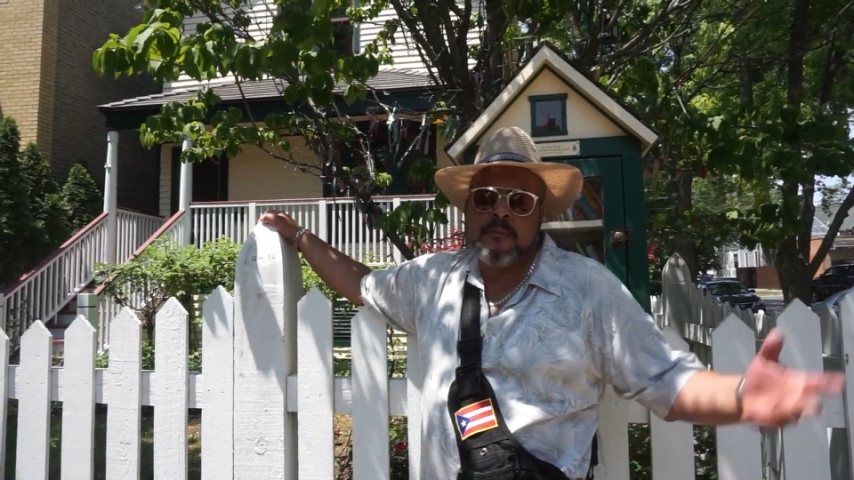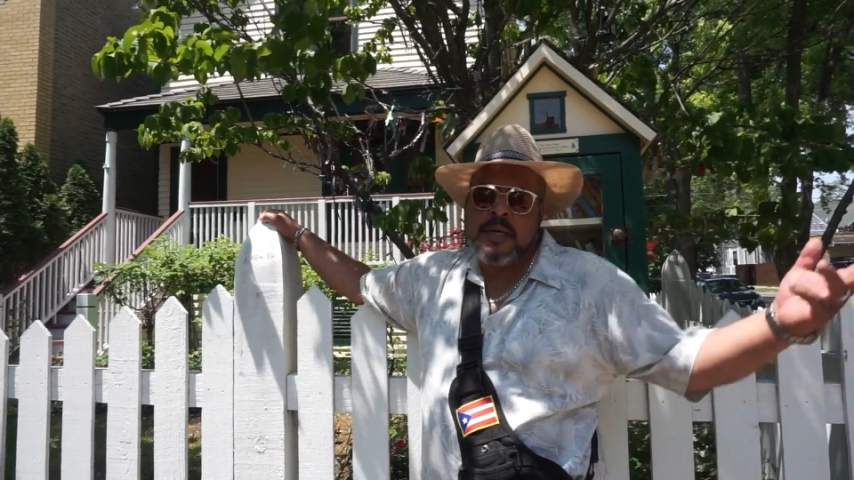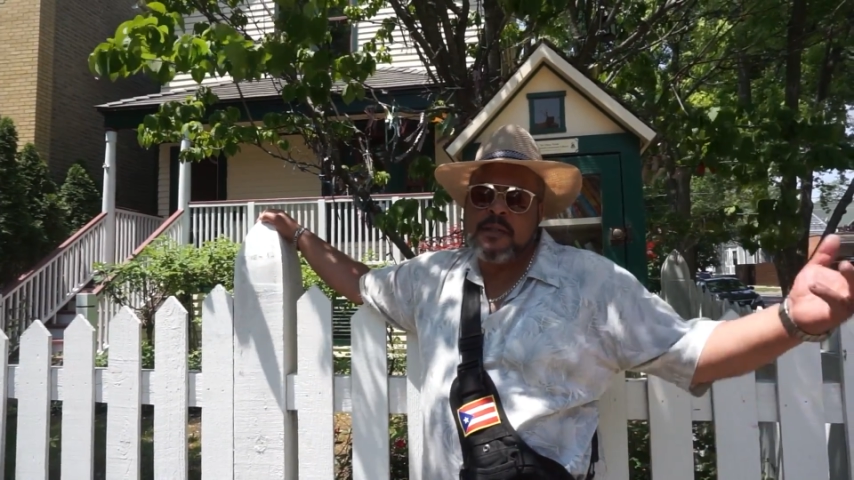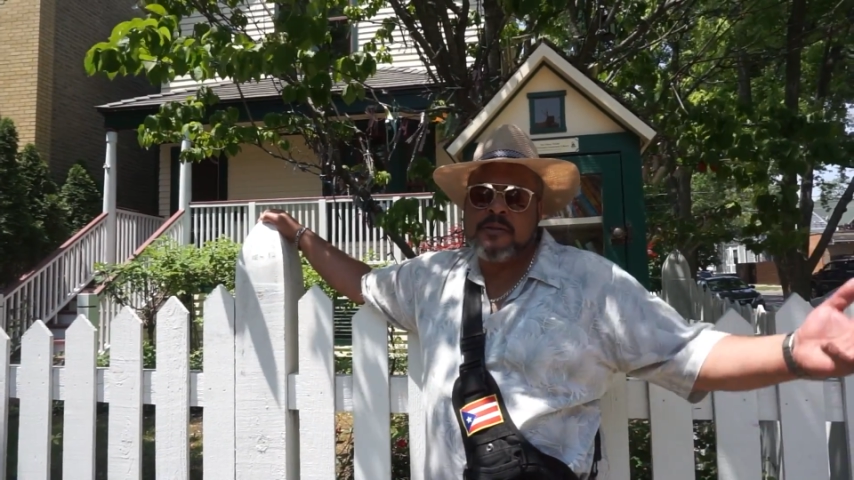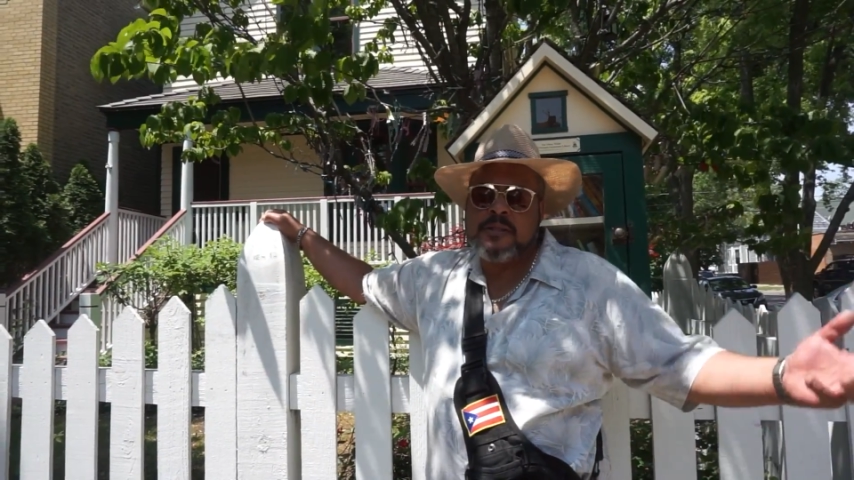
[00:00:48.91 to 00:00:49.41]

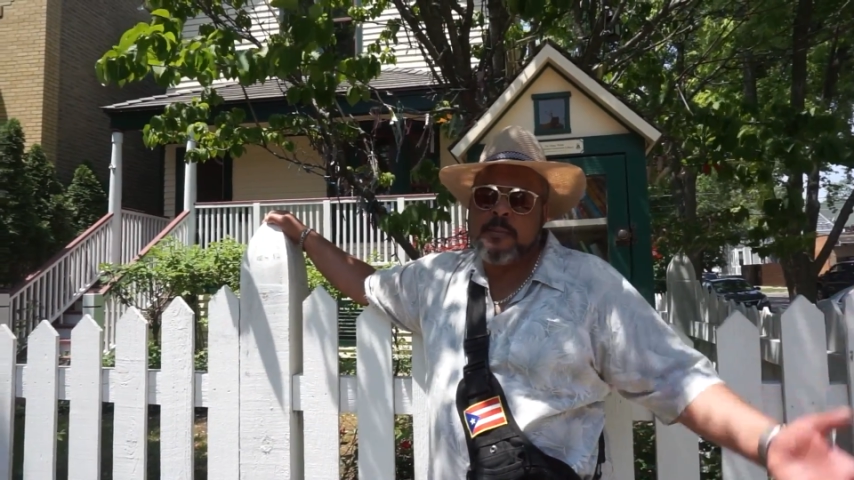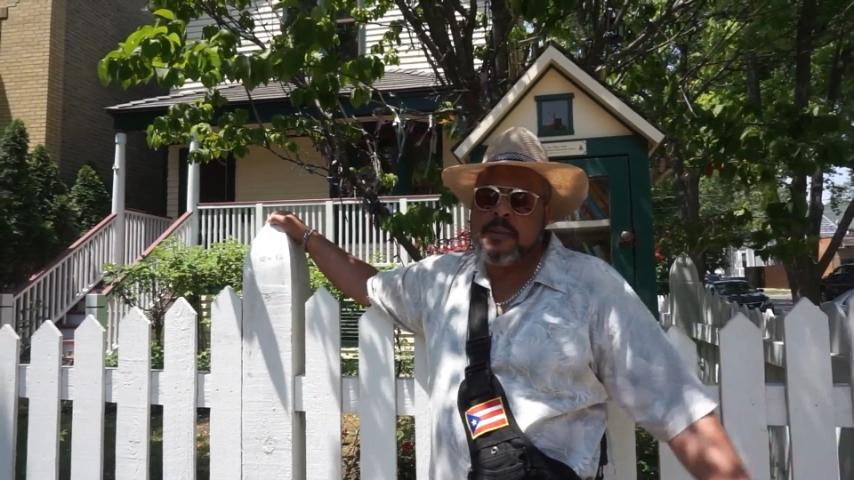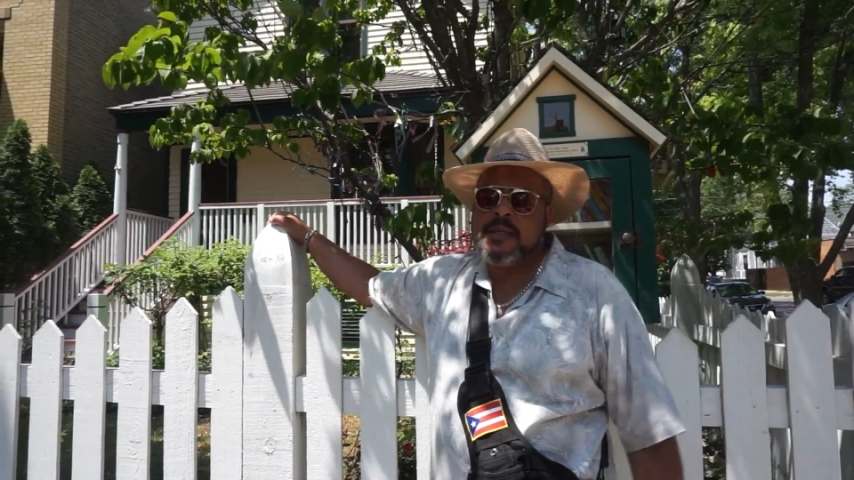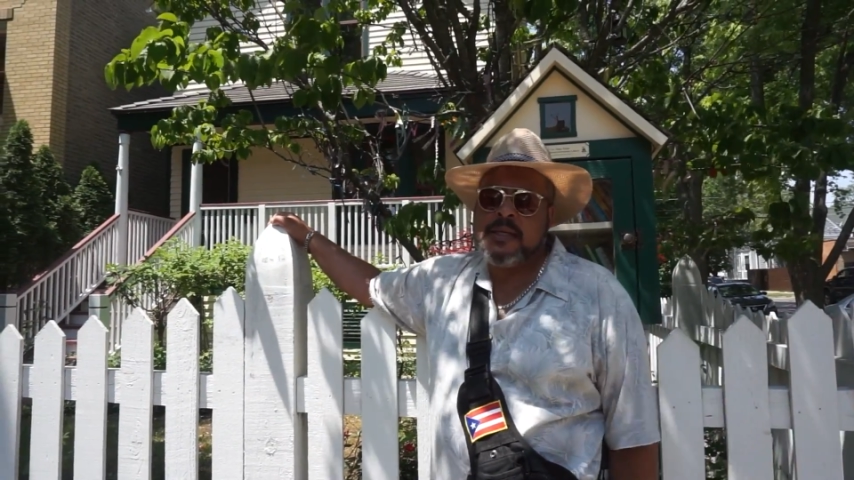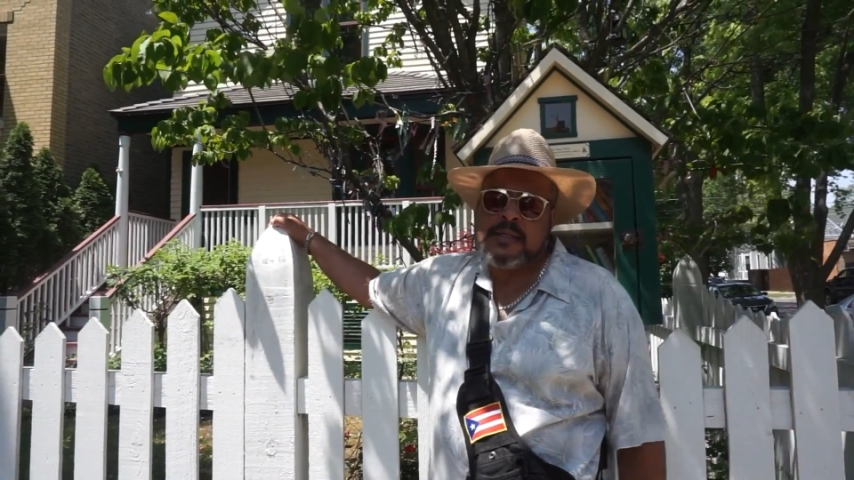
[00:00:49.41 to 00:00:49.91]
make those type
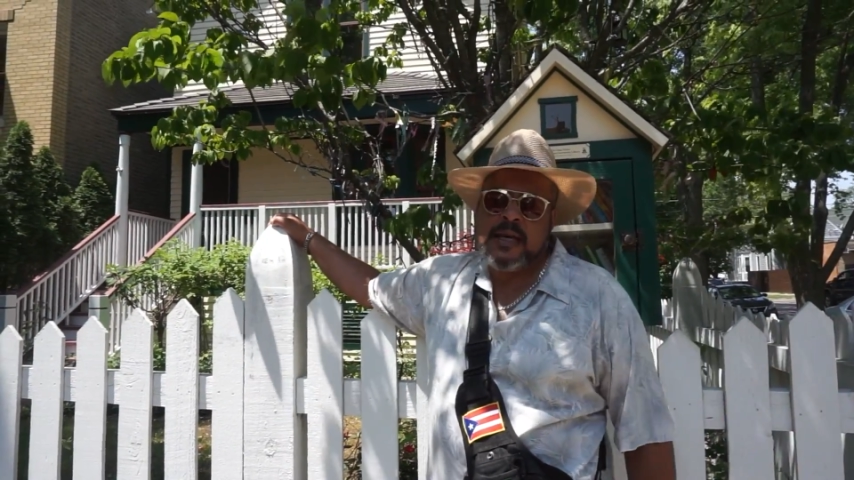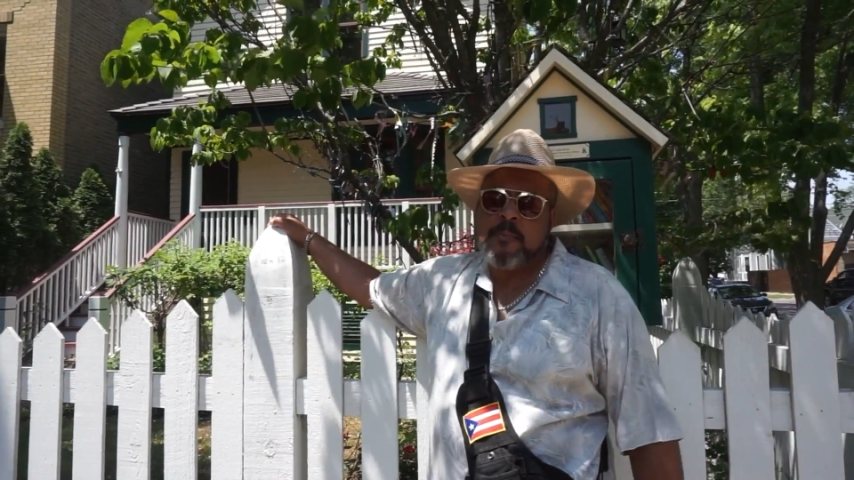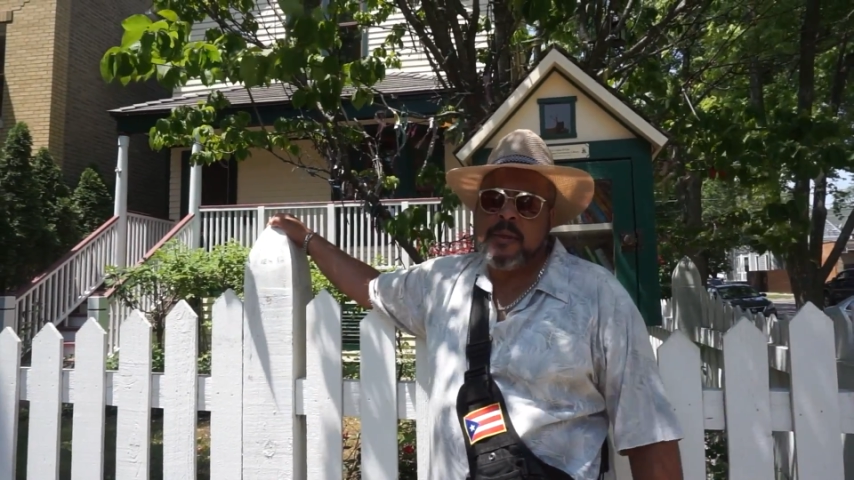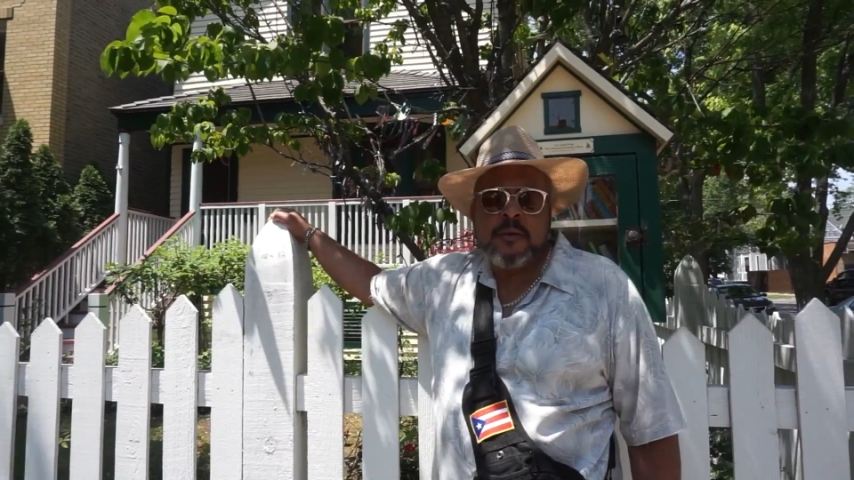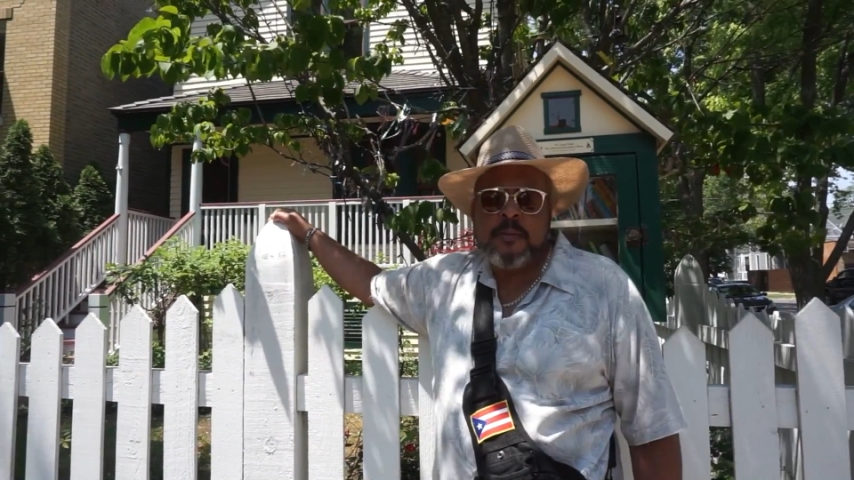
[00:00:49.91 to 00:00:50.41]
of things
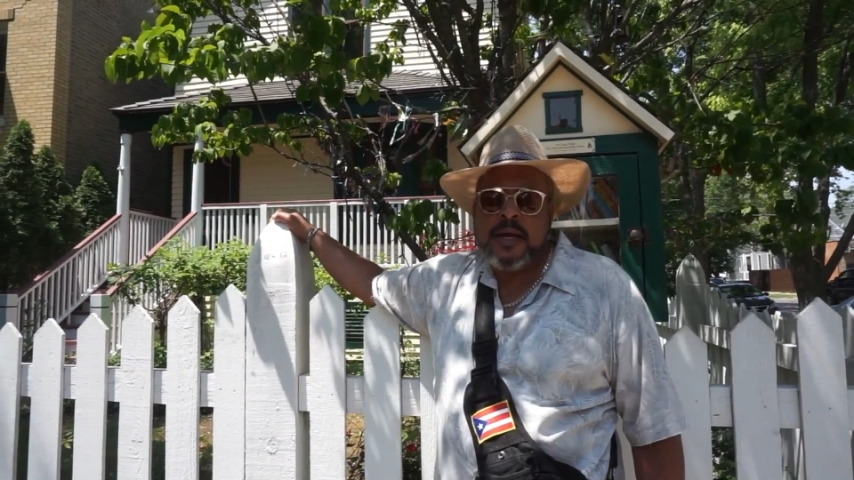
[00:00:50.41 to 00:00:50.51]
happen.